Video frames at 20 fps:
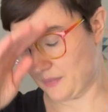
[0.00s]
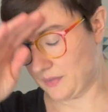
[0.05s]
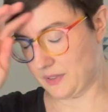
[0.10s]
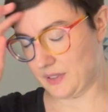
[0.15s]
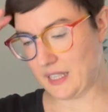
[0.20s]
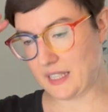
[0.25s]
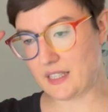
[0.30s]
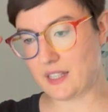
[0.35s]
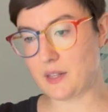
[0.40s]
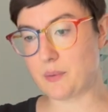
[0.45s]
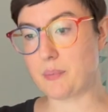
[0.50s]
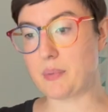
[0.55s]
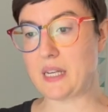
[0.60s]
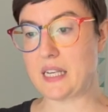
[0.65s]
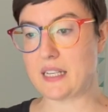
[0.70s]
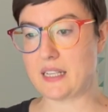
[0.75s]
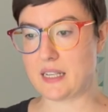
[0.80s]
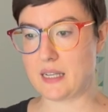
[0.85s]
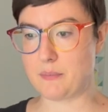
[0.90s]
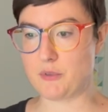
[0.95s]
length of the
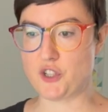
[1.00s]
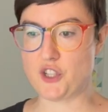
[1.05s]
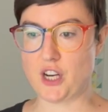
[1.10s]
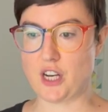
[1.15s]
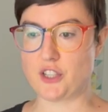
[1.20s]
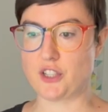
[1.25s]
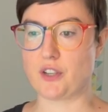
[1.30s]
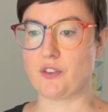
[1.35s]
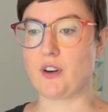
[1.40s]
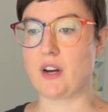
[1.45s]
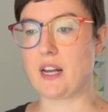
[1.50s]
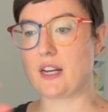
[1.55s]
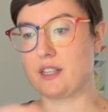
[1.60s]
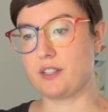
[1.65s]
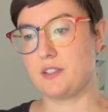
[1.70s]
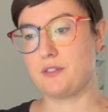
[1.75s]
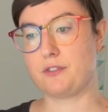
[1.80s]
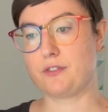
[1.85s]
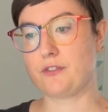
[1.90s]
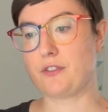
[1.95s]
beat keeps changing, right?
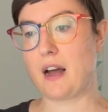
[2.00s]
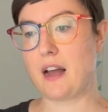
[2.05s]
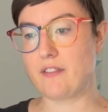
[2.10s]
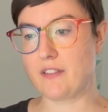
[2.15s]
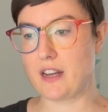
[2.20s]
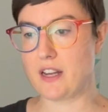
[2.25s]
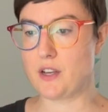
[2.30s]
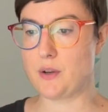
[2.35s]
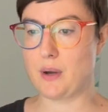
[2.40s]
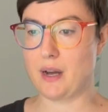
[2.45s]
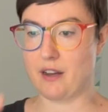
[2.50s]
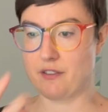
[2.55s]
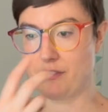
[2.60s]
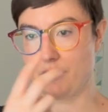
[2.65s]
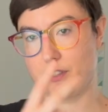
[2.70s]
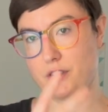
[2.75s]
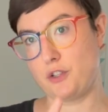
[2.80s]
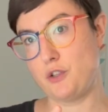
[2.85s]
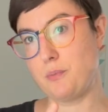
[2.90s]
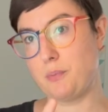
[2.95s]
Because at 5, 8, you have
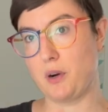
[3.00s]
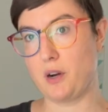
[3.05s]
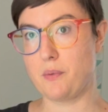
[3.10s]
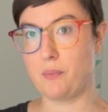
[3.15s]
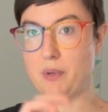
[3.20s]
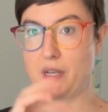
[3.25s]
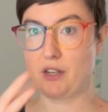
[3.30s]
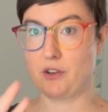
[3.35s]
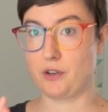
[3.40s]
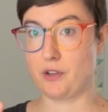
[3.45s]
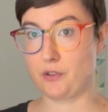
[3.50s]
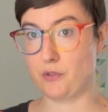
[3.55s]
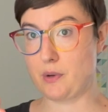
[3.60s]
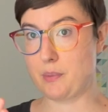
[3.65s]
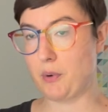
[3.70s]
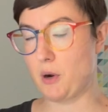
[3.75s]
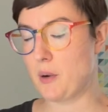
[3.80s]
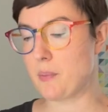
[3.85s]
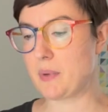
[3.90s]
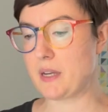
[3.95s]
a 2-part beat or a
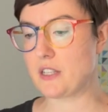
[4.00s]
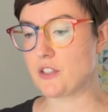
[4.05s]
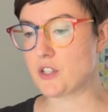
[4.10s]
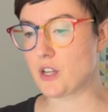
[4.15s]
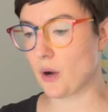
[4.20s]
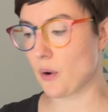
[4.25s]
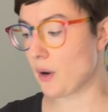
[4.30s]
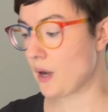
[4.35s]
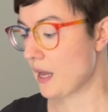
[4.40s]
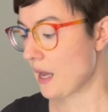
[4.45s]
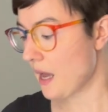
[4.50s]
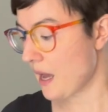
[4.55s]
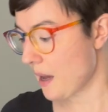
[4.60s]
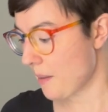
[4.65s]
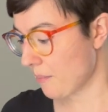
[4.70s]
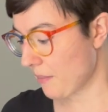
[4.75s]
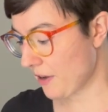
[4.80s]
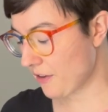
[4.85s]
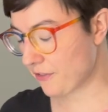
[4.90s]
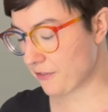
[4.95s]
3-part beat. So
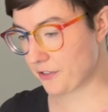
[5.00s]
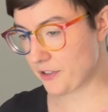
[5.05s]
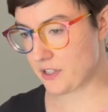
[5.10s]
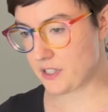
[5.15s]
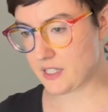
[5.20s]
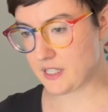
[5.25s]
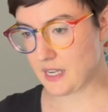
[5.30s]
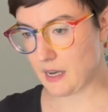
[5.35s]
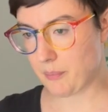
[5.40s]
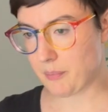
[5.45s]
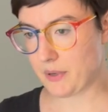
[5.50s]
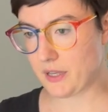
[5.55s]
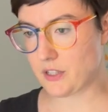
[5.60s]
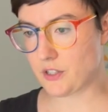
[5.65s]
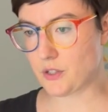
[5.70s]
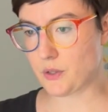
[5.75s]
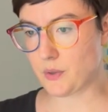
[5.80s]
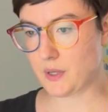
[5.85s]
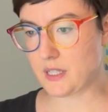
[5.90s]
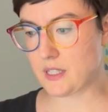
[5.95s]
my first step
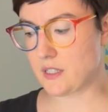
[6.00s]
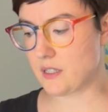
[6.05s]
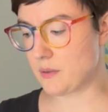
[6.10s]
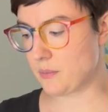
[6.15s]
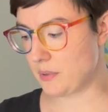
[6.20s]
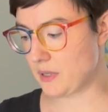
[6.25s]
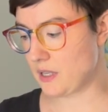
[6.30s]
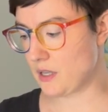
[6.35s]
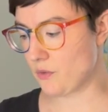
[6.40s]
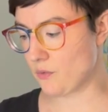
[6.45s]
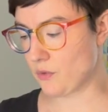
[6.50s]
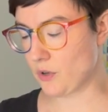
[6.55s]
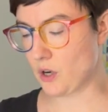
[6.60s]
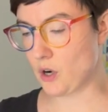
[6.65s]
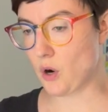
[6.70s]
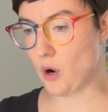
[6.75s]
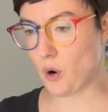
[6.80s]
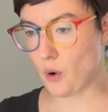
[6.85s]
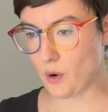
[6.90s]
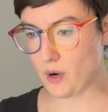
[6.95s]
is going to be
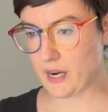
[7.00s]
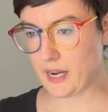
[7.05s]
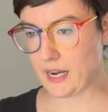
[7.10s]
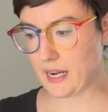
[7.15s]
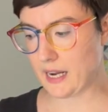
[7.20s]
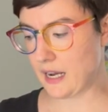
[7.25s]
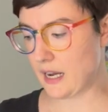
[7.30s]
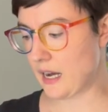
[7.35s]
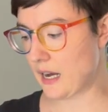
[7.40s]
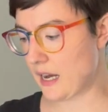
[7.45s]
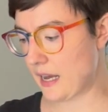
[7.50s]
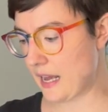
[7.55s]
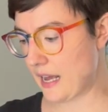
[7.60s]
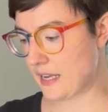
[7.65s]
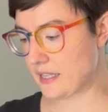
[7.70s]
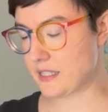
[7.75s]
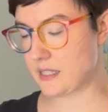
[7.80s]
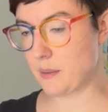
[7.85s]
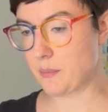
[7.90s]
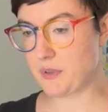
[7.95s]
recording
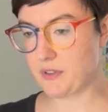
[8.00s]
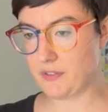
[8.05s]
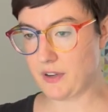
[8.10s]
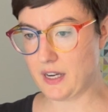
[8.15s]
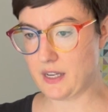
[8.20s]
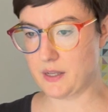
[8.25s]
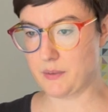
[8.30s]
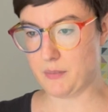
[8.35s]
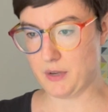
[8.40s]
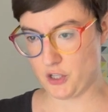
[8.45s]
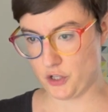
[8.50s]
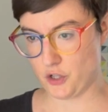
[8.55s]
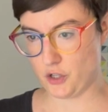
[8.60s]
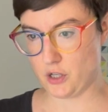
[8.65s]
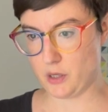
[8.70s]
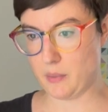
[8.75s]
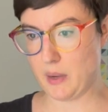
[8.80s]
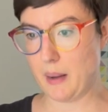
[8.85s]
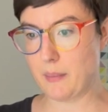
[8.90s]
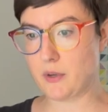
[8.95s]
a subdivided
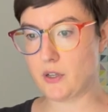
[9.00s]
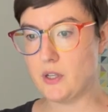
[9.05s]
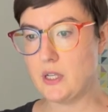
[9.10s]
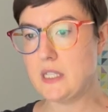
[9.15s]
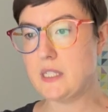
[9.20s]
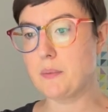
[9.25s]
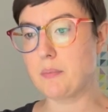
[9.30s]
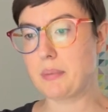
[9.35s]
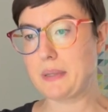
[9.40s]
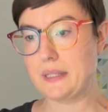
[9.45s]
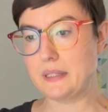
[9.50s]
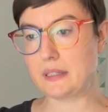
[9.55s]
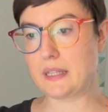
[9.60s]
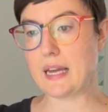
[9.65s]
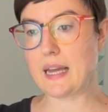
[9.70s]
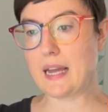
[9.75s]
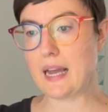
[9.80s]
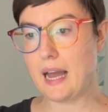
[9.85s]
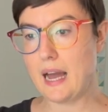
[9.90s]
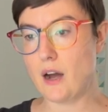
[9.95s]
metronome. I'm going to
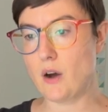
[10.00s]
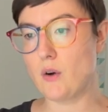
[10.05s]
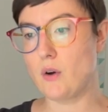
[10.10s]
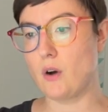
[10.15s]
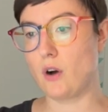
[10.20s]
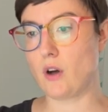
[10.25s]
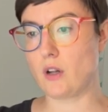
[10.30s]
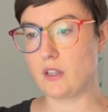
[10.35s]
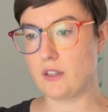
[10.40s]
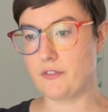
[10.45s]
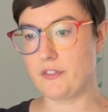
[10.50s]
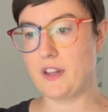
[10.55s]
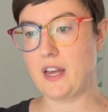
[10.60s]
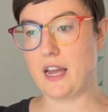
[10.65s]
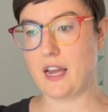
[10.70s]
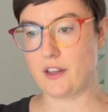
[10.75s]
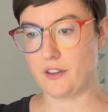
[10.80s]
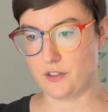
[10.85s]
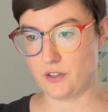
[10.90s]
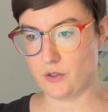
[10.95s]
play out all of
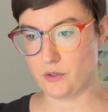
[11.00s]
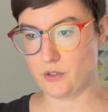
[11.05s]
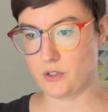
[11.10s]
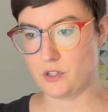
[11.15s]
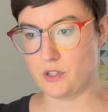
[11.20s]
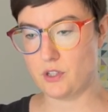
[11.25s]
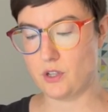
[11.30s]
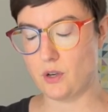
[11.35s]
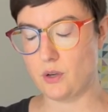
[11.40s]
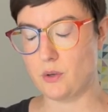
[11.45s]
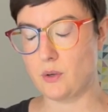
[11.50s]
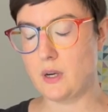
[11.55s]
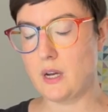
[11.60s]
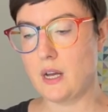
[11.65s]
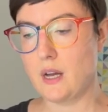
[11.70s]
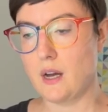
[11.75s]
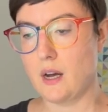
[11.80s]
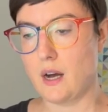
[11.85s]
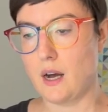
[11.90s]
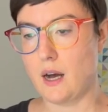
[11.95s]
the eighth notes. So
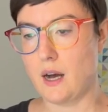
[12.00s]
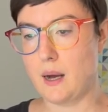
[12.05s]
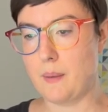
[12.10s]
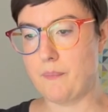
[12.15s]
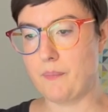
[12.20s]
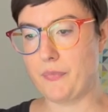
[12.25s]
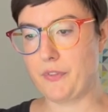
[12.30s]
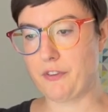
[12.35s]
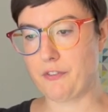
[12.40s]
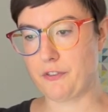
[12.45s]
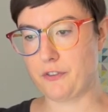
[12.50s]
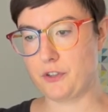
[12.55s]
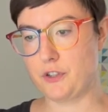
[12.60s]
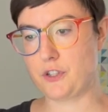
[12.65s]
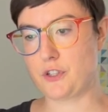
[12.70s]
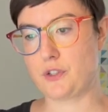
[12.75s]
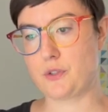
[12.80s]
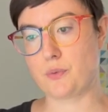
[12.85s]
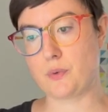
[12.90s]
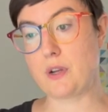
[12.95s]
the
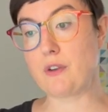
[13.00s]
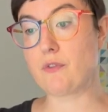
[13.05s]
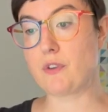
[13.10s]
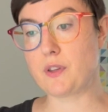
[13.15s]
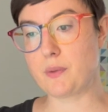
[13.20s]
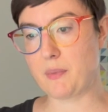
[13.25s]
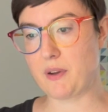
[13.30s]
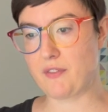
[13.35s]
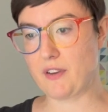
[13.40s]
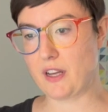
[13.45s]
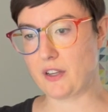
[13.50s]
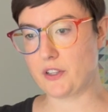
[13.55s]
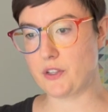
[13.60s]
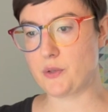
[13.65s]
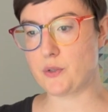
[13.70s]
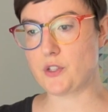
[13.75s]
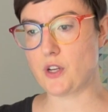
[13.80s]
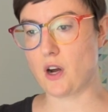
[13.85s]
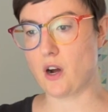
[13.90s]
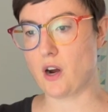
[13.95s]
first 3 rhythmic
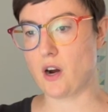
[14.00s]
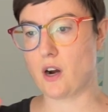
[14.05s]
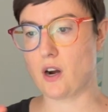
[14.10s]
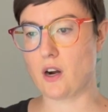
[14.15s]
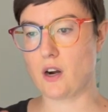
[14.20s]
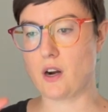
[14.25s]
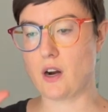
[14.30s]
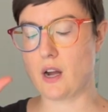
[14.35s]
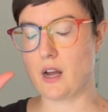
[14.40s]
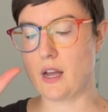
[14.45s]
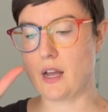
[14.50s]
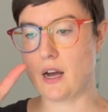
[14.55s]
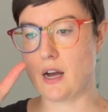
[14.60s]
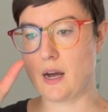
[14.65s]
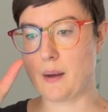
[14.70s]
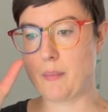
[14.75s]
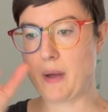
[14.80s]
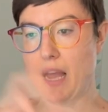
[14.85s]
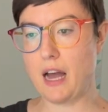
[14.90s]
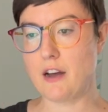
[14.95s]
values are
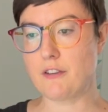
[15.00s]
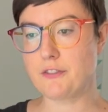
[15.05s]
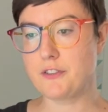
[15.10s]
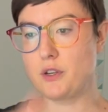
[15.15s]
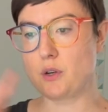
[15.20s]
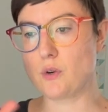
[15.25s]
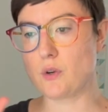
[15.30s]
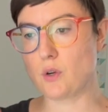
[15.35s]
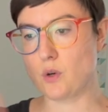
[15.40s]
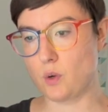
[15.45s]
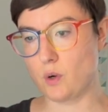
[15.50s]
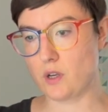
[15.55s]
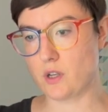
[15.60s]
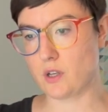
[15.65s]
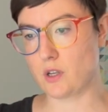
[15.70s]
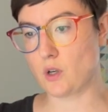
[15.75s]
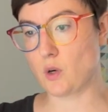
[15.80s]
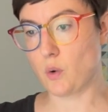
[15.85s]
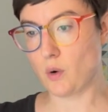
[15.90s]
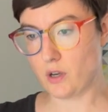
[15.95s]
half note,
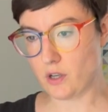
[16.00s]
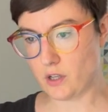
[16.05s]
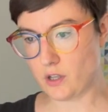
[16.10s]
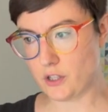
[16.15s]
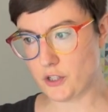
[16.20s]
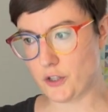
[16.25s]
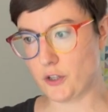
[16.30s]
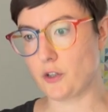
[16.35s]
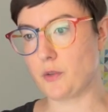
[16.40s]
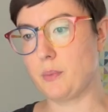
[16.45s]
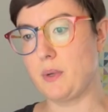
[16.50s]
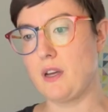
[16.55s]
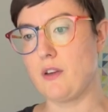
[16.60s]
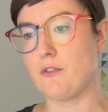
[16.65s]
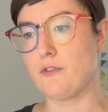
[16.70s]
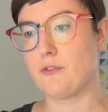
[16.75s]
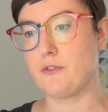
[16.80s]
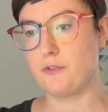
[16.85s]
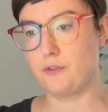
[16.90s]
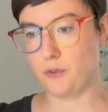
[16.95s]
quarter, quarter. So it'll be
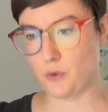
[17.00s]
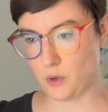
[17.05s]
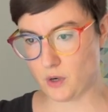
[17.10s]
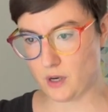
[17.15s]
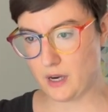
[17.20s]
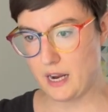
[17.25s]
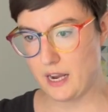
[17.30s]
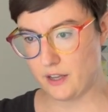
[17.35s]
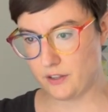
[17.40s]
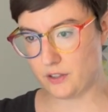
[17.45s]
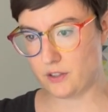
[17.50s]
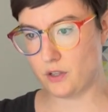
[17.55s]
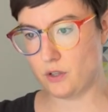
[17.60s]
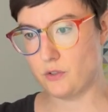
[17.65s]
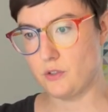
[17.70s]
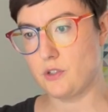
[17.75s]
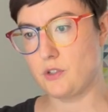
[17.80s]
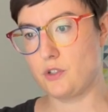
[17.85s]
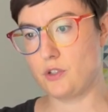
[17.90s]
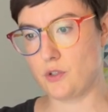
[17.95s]
4 eighth
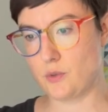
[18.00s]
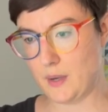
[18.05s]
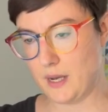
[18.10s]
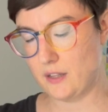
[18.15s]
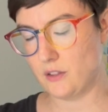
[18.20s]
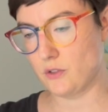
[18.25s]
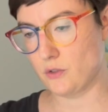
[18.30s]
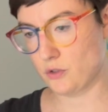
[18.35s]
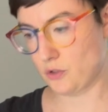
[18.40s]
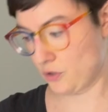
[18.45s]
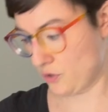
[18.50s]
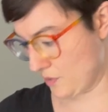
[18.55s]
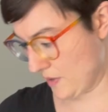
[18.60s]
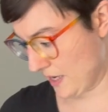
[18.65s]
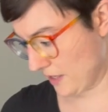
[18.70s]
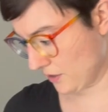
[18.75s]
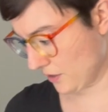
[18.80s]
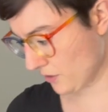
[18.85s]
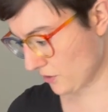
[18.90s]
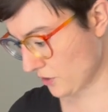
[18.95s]
notes, 2 eighth notes, 2
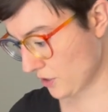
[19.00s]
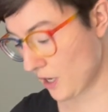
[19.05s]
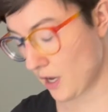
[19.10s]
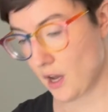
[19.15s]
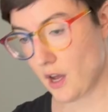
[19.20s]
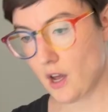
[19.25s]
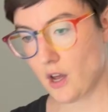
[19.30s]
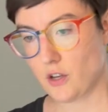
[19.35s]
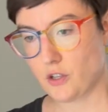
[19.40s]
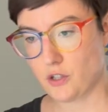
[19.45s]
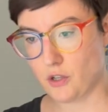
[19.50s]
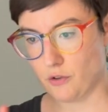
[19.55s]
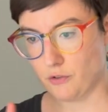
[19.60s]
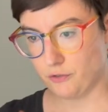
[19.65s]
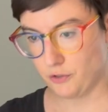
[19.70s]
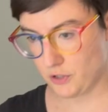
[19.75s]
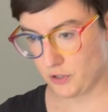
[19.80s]
eighth notes. So first